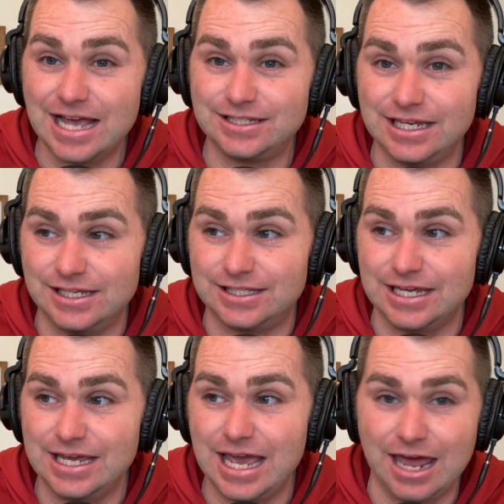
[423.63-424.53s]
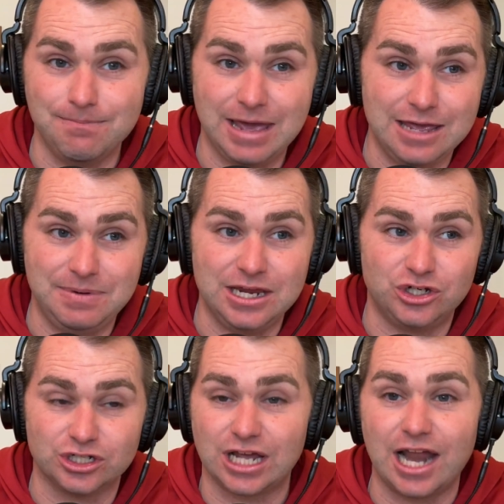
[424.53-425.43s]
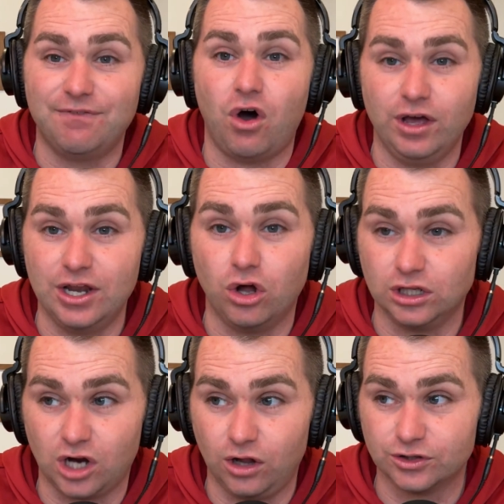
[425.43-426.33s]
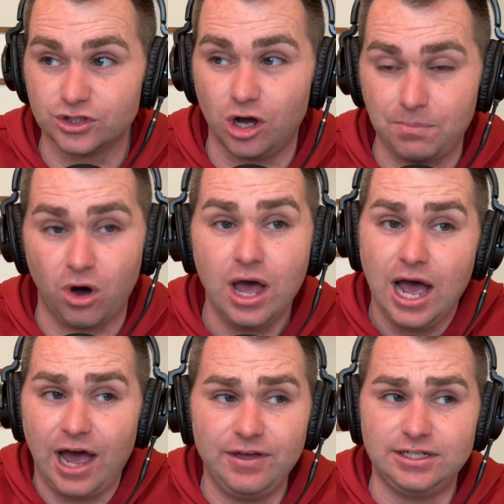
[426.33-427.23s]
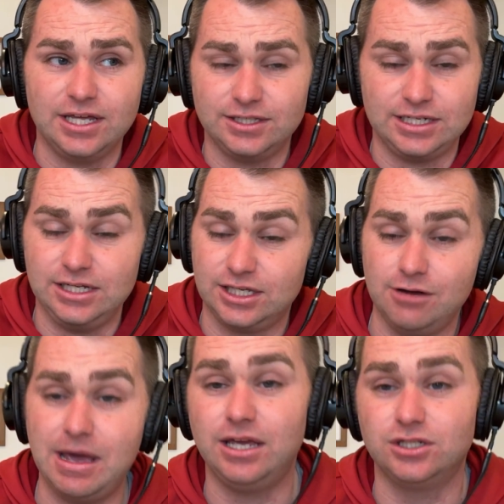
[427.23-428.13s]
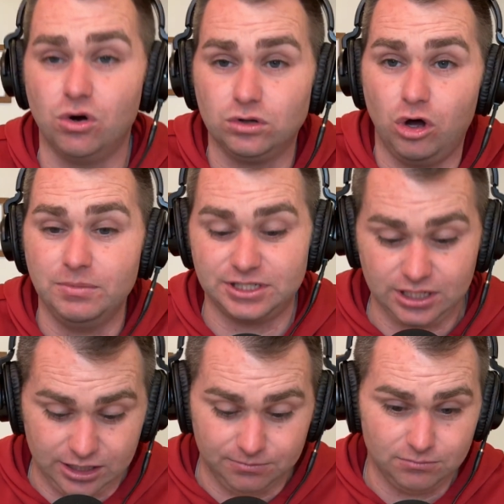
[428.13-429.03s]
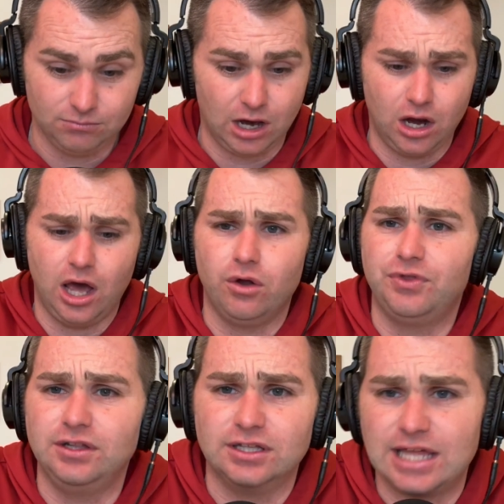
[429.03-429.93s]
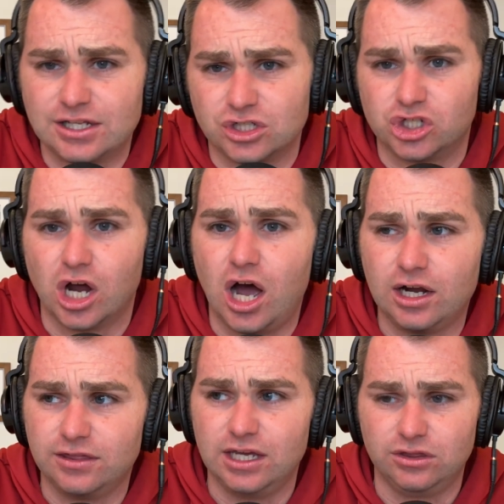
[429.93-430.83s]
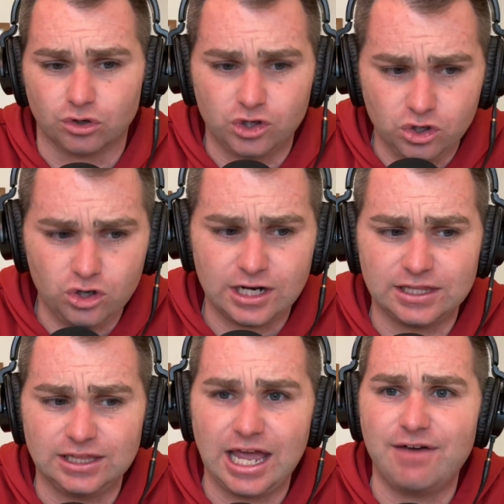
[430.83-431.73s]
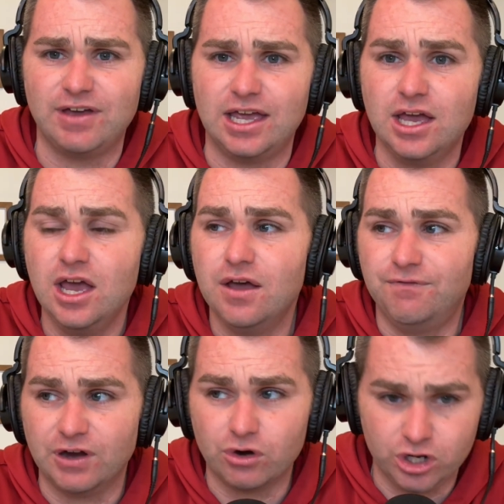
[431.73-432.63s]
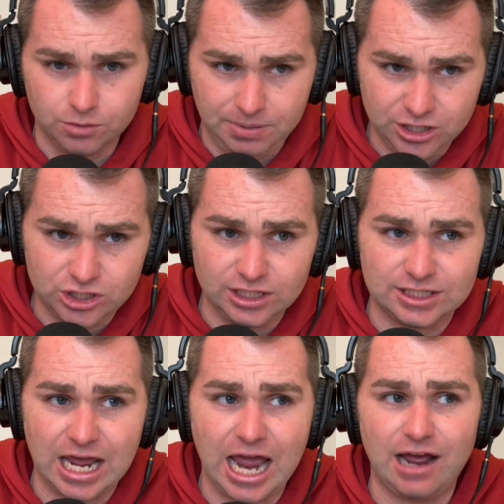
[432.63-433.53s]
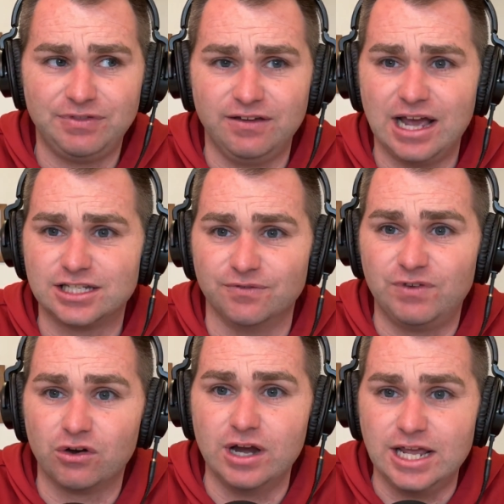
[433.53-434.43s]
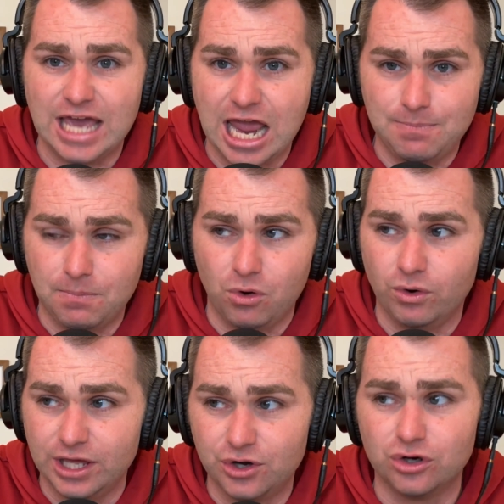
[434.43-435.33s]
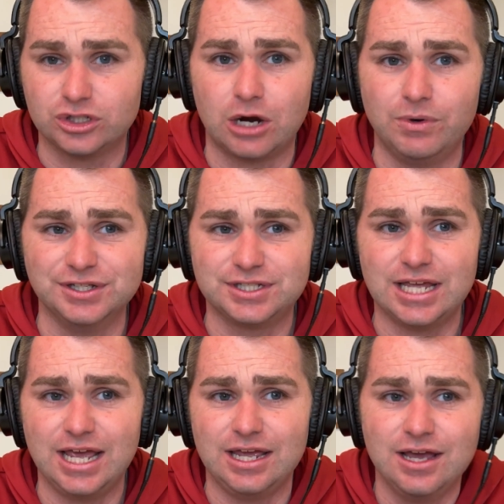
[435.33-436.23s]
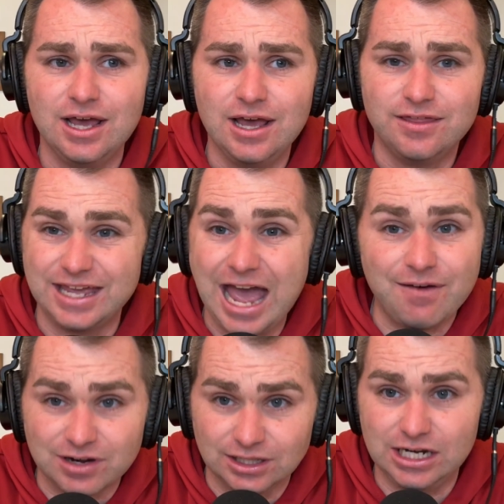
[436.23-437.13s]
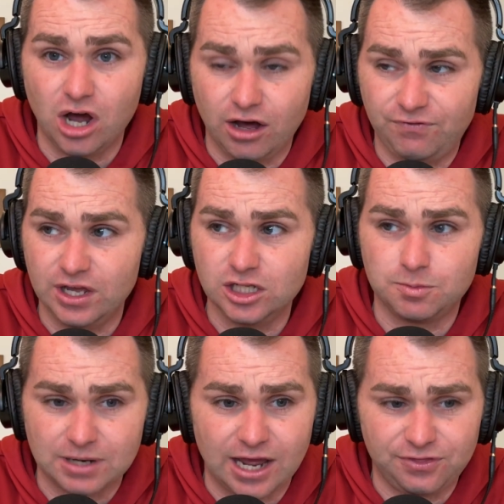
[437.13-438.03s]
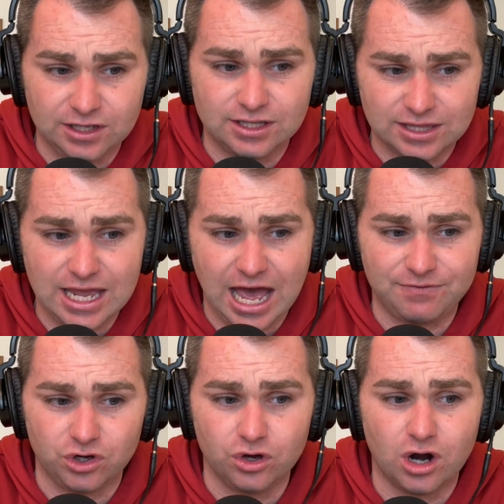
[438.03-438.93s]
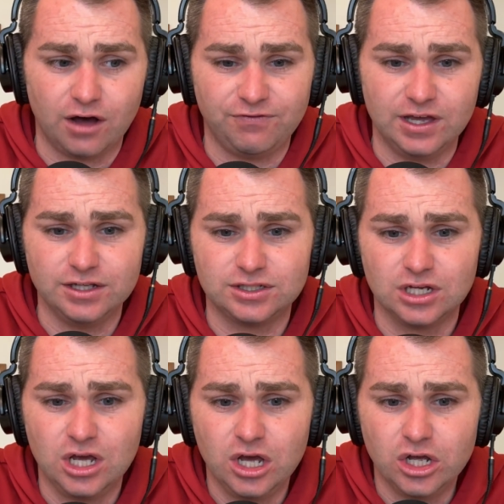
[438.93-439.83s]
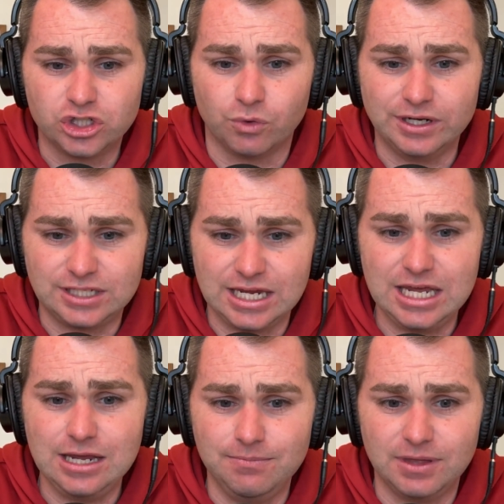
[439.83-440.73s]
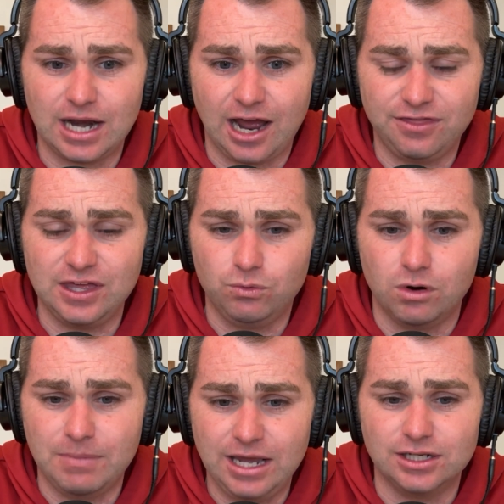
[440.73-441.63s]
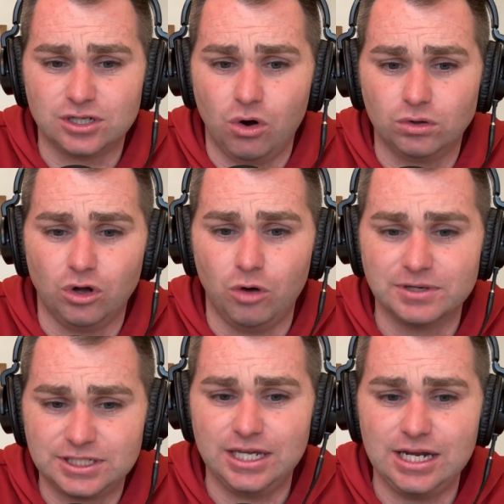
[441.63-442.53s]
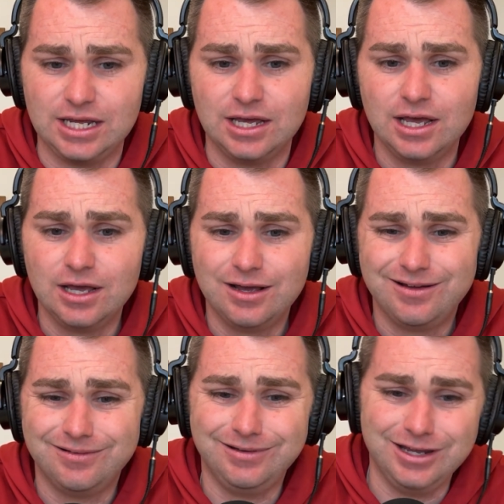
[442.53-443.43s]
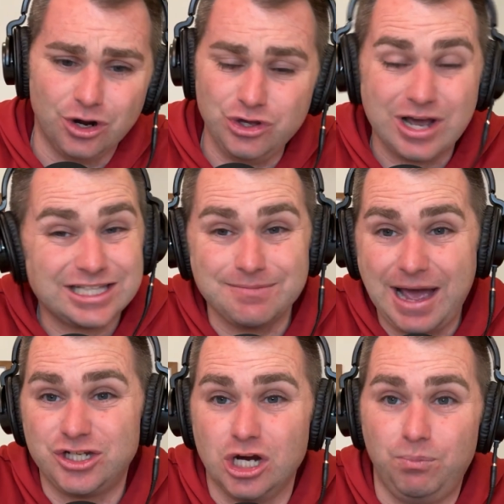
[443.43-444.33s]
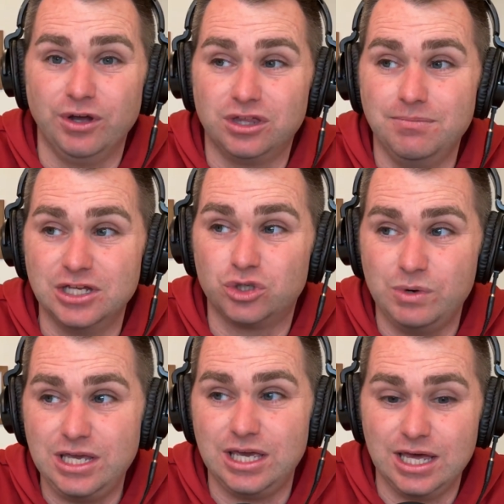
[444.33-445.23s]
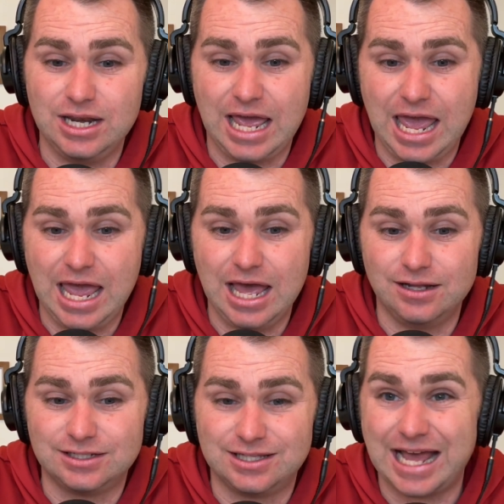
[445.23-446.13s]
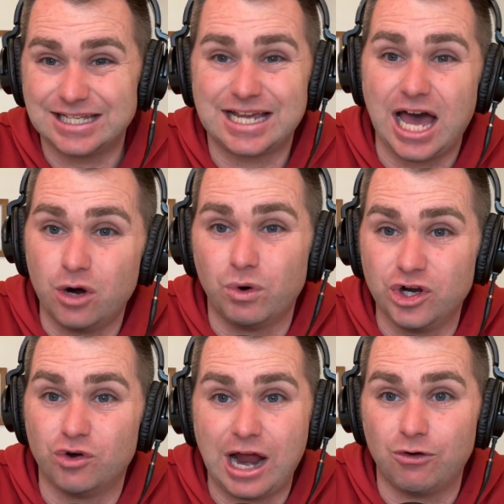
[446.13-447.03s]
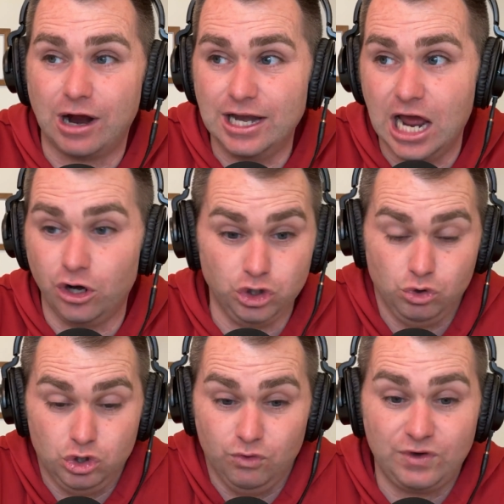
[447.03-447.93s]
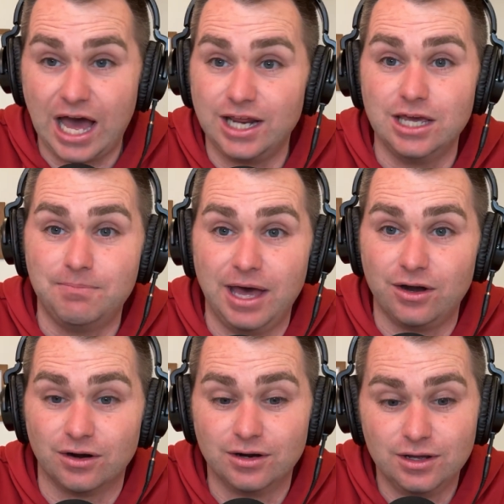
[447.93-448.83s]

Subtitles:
SEC and maybe just kind of in all of college softball. I think Tennessee's going to make it to Oklahoma City. I don't think that that's a shock. I think they're good. I think they have a very good pitching staff. They've got some very capable hitters. I wouldn't say they have an elite offense, but I think that they have a good offense. So a team that I think will make it to Oklahoma City, you know, you got to match up with them this weekend, and that's kind of where you're at right now. You've got to get better.